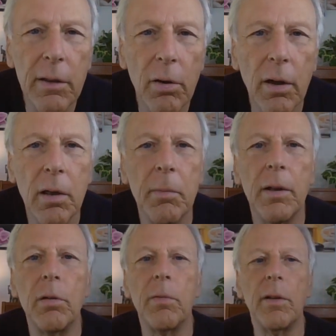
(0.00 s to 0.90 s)
talking
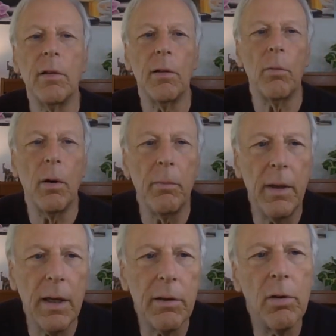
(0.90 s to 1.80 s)
about your vision of
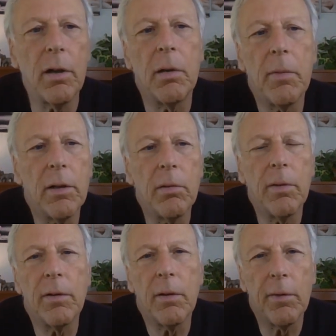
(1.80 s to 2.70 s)
well-being, talking about your
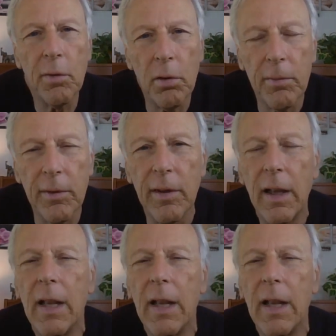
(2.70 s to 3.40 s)
vision of service,